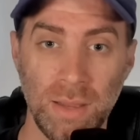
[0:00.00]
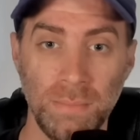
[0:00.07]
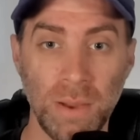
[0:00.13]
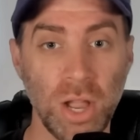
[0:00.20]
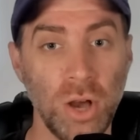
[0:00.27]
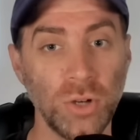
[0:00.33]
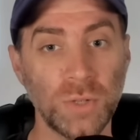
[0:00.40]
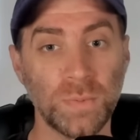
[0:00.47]

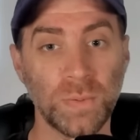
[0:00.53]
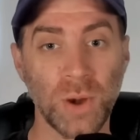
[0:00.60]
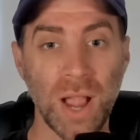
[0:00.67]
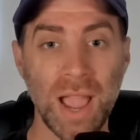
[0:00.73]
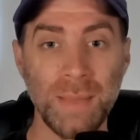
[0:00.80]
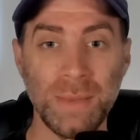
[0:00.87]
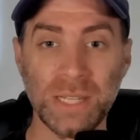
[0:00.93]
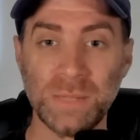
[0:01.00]
But Coach
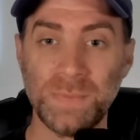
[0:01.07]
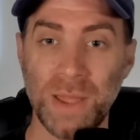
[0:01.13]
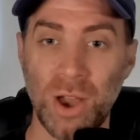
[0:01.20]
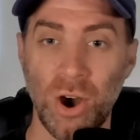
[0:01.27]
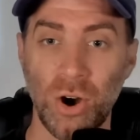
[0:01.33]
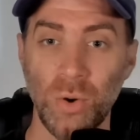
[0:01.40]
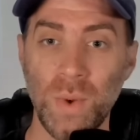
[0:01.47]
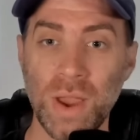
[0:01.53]
Prime has spent
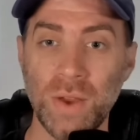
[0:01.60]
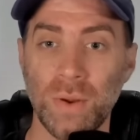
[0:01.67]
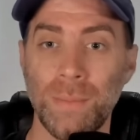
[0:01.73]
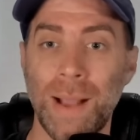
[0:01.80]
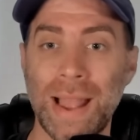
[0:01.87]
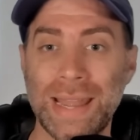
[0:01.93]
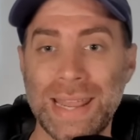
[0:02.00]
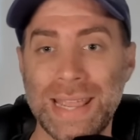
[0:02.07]
all week
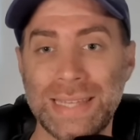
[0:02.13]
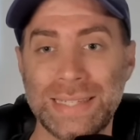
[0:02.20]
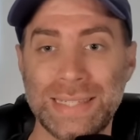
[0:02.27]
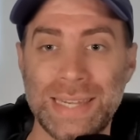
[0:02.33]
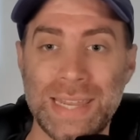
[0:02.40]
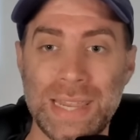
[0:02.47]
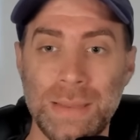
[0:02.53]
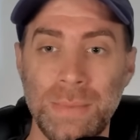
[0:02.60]
reminding his
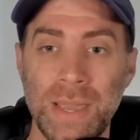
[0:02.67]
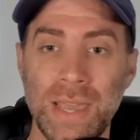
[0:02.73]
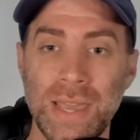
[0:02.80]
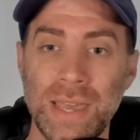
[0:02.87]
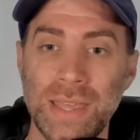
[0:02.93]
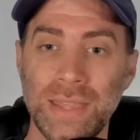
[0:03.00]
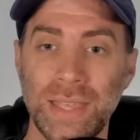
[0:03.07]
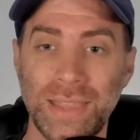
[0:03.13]
team
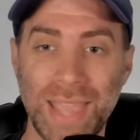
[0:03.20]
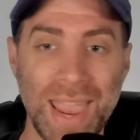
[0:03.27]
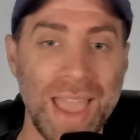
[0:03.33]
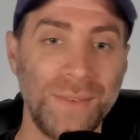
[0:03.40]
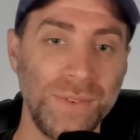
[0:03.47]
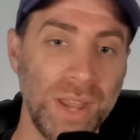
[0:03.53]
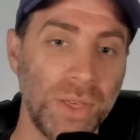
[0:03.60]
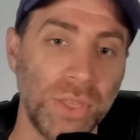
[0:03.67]
that they
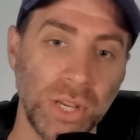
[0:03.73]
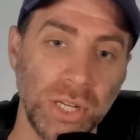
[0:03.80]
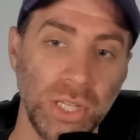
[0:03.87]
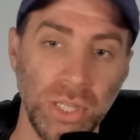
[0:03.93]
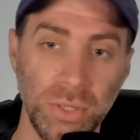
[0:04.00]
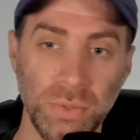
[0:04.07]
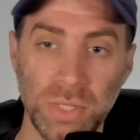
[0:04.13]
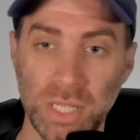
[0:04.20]
have nothing
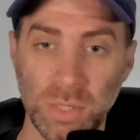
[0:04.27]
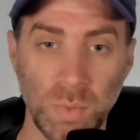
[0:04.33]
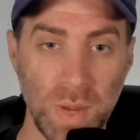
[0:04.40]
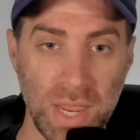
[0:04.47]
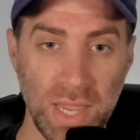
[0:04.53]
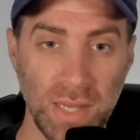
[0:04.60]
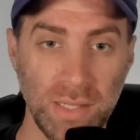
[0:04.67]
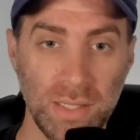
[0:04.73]
to lose this
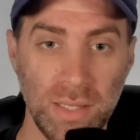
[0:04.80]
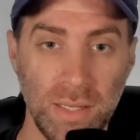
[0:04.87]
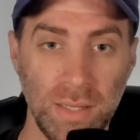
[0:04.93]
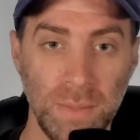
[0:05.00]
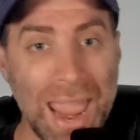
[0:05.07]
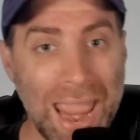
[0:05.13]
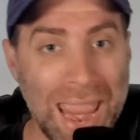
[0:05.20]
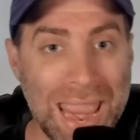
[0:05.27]
weekend.
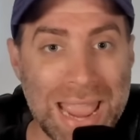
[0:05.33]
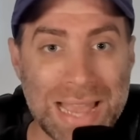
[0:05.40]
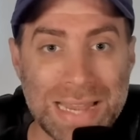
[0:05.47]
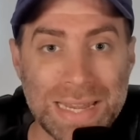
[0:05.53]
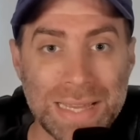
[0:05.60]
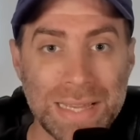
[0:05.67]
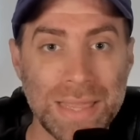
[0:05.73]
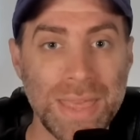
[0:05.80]

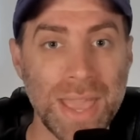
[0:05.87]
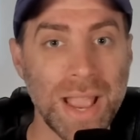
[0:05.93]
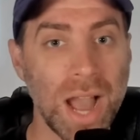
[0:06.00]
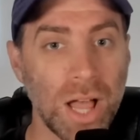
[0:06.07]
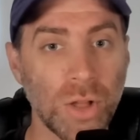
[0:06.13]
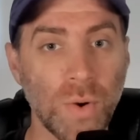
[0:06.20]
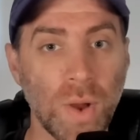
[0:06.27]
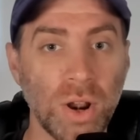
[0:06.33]
And that
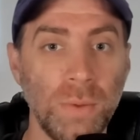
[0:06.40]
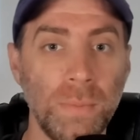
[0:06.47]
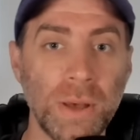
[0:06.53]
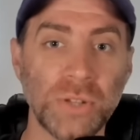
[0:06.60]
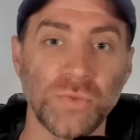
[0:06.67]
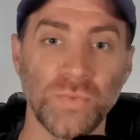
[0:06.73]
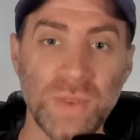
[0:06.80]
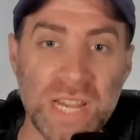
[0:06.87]
Colorado
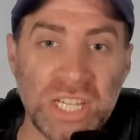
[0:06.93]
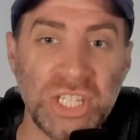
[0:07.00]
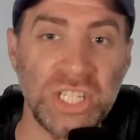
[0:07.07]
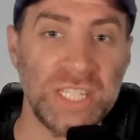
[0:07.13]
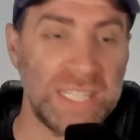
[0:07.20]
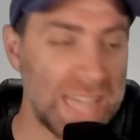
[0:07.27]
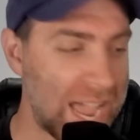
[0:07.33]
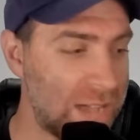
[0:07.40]
must reach
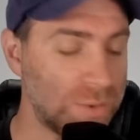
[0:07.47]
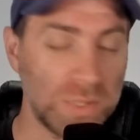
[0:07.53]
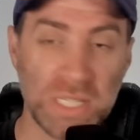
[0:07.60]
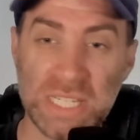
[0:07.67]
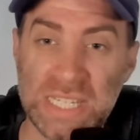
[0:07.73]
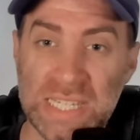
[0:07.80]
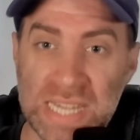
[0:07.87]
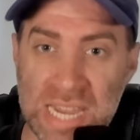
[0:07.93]
down
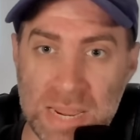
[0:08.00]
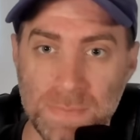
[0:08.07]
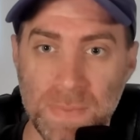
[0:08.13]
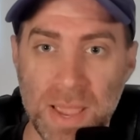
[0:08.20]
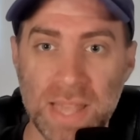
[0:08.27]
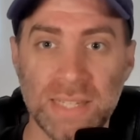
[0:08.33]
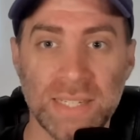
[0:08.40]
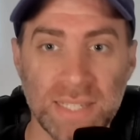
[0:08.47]
deep
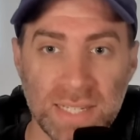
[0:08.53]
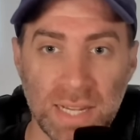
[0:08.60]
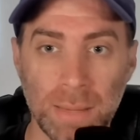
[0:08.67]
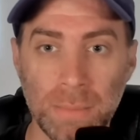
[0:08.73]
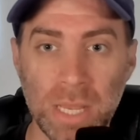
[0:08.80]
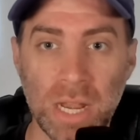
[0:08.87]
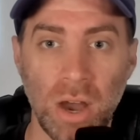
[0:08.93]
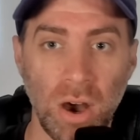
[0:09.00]
and
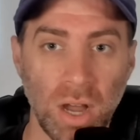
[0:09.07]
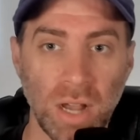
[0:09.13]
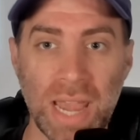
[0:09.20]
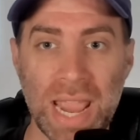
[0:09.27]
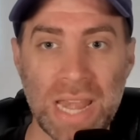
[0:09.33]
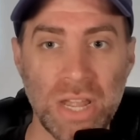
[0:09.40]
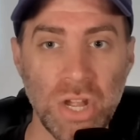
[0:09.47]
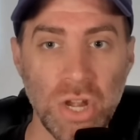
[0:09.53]
summon on
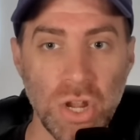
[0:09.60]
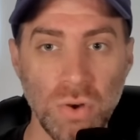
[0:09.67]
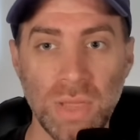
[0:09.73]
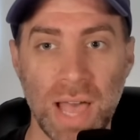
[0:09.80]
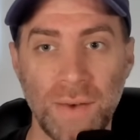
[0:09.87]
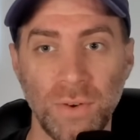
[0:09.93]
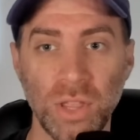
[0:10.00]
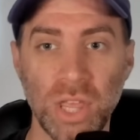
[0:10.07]
a new
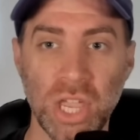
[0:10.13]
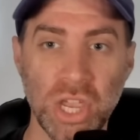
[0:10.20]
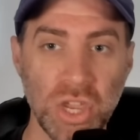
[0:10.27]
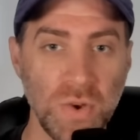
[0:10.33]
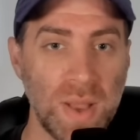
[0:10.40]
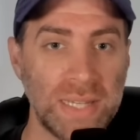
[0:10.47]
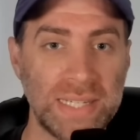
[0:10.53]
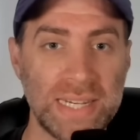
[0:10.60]
level that
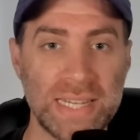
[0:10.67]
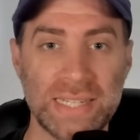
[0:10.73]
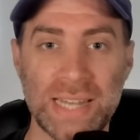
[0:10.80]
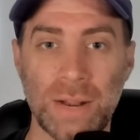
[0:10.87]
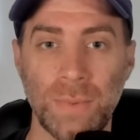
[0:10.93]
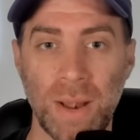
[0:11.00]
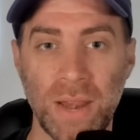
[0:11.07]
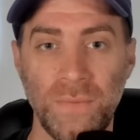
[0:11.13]
USC is
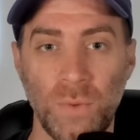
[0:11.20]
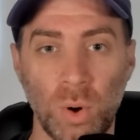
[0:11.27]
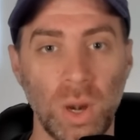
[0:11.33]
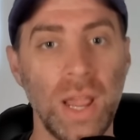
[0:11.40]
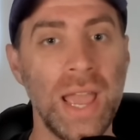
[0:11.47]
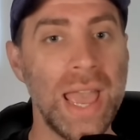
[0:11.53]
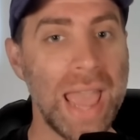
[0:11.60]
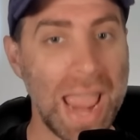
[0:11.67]
not ready for.
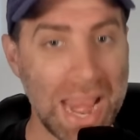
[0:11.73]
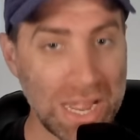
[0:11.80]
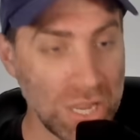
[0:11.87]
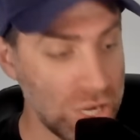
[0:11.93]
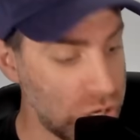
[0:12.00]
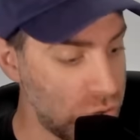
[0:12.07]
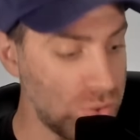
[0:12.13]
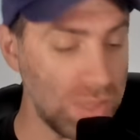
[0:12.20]
A
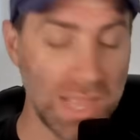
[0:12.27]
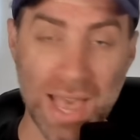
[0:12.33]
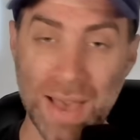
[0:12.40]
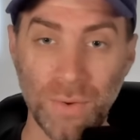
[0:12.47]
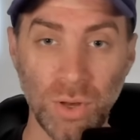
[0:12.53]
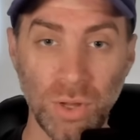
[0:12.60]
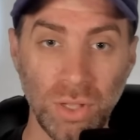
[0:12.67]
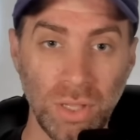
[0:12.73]
new
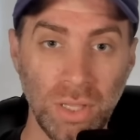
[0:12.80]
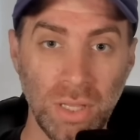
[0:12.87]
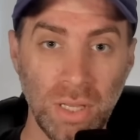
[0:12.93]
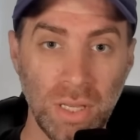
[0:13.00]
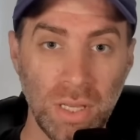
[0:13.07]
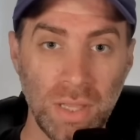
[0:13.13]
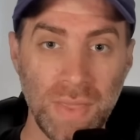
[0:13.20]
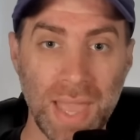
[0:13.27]
level
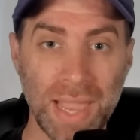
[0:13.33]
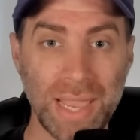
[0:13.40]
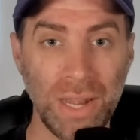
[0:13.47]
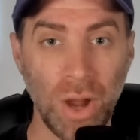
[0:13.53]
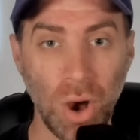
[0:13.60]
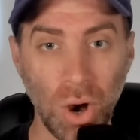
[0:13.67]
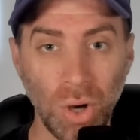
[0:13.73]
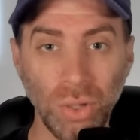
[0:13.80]
that can
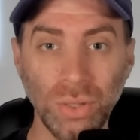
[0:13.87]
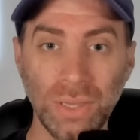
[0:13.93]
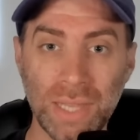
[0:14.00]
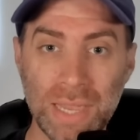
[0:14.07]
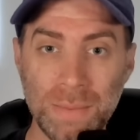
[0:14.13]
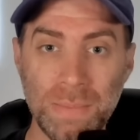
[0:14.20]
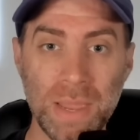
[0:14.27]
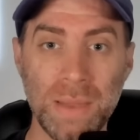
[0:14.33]

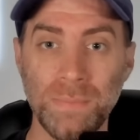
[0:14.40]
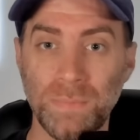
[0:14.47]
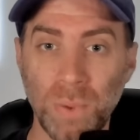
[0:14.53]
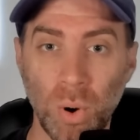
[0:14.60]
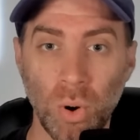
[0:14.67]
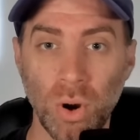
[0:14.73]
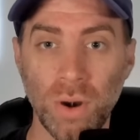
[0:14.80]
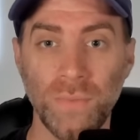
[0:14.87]
only be
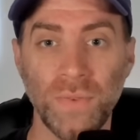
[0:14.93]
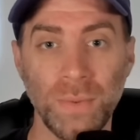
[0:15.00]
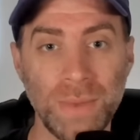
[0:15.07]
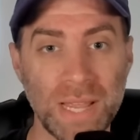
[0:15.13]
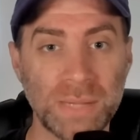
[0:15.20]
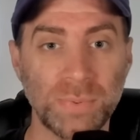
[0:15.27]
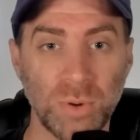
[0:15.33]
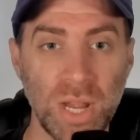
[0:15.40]
born from
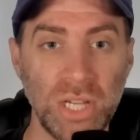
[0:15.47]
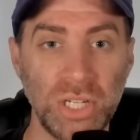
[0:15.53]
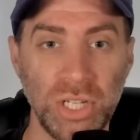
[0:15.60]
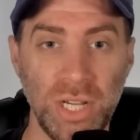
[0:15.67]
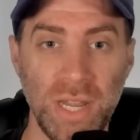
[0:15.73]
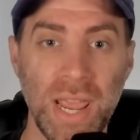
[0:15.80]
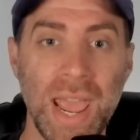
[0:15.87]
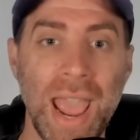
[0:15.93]

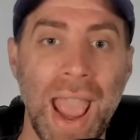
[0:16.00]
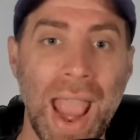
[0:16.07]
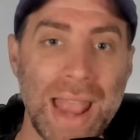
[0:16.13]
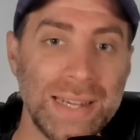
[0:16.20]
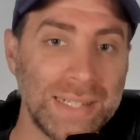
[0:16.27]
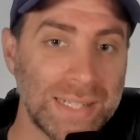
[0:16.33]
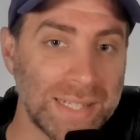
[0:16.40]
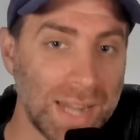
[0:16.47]
desperation.
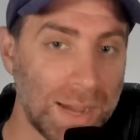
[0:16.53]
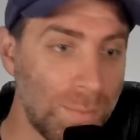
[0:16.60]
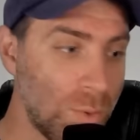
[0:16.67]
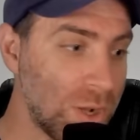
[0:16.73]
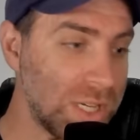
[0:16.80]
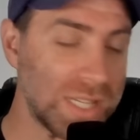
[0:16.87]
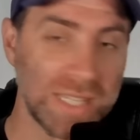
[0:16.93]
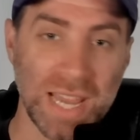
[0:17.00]
And
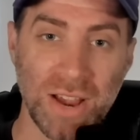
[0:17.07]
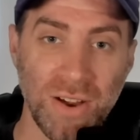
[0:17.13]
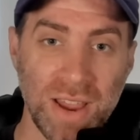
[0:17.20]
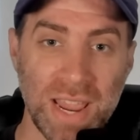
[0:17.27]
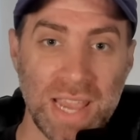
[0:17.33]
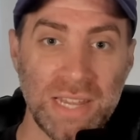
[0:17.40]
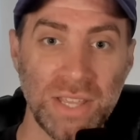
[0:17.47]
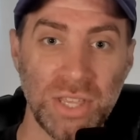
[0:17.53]
someone
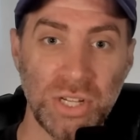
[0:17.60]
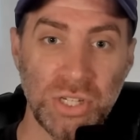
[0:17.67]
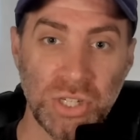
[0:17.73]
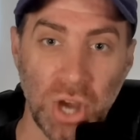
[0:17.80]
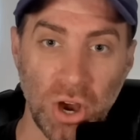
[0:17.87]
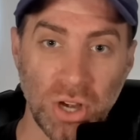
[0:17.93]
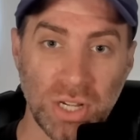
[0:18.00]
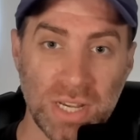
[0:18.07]
staring into the
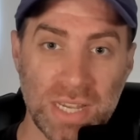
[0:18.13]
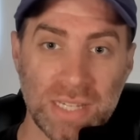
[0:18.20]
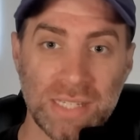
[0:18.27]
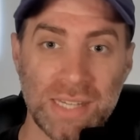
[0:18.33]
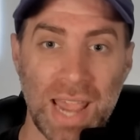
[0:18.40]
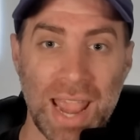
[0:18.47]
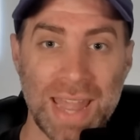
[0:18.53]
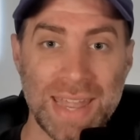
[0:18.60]

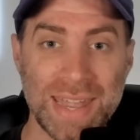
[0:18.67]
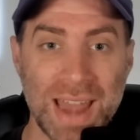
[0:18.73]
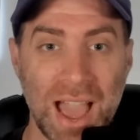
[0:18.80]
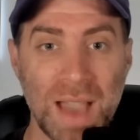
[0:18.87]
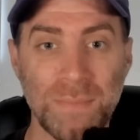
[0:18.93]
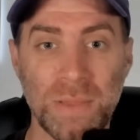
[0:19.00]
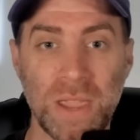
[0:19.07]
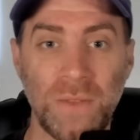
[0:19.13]
darkness and
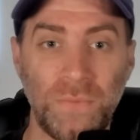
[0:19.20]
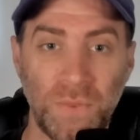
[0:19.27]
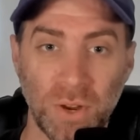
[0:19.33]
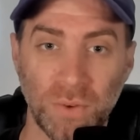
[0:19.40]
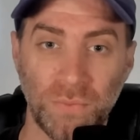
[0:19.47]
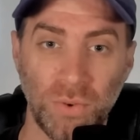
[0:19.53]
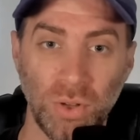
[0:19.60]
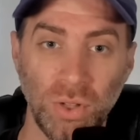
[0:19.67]
not being
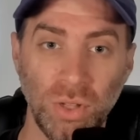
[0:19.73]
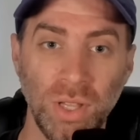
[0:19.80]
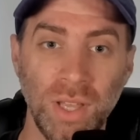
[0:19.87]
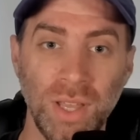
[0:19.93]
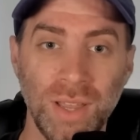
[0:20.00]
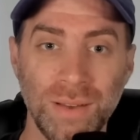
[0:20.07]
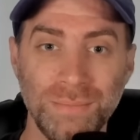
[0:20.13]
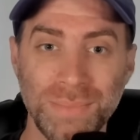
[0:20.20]
fearful,
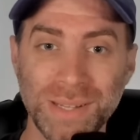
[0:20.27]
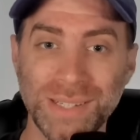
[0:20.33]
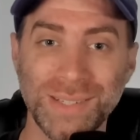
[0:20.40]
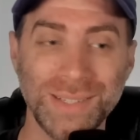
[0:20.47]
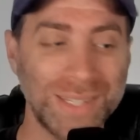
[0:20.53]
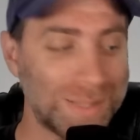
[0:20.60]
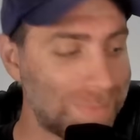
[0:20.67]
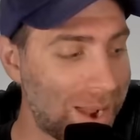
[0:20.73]
but
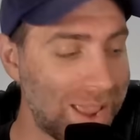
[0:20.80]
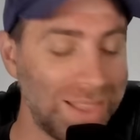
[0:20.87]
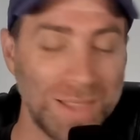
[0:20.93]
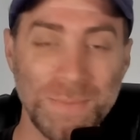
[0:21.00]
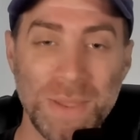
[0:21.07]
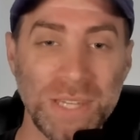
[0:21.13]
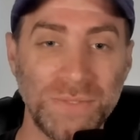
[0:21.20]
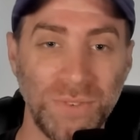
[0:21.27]

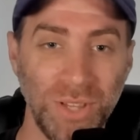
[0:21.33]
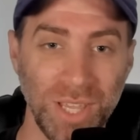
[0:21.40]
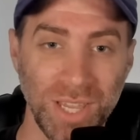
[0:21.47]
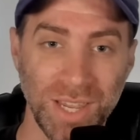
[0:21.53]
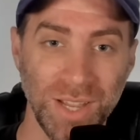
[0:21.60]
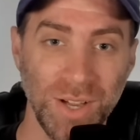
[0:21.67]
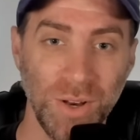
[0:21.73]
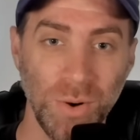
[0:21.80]
smiling
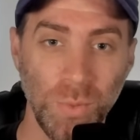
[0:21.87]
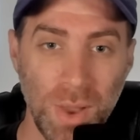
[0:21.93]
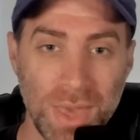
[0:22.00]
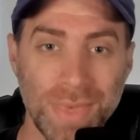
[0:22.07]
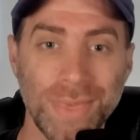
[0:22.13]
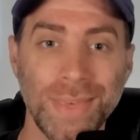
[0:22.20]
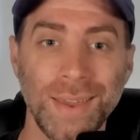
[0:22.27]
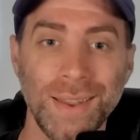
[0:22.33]
peacefully
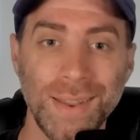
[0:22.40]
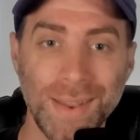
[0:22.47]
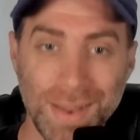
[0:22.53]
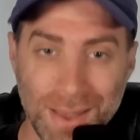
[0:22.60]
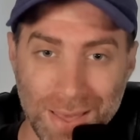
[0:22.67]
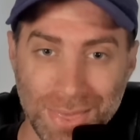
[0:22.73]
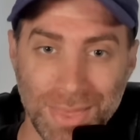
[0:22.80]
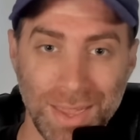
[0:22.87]
with
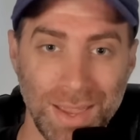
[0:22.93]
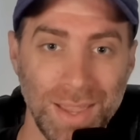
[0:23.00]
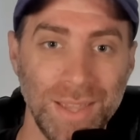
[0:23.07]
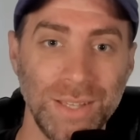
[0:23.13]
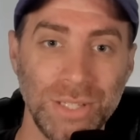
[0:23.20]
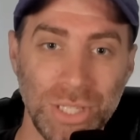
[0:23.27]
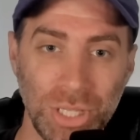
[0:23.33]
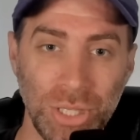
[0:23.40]

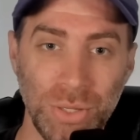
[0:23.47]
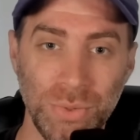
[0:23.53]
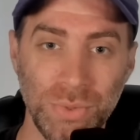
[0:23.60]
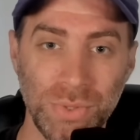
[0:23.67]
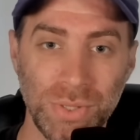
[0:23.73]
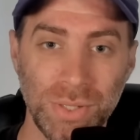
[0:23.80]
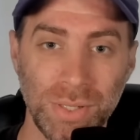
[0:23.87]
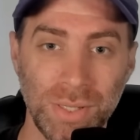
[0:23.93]
nothing to
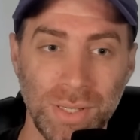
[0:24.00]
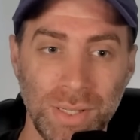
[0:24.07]
lose.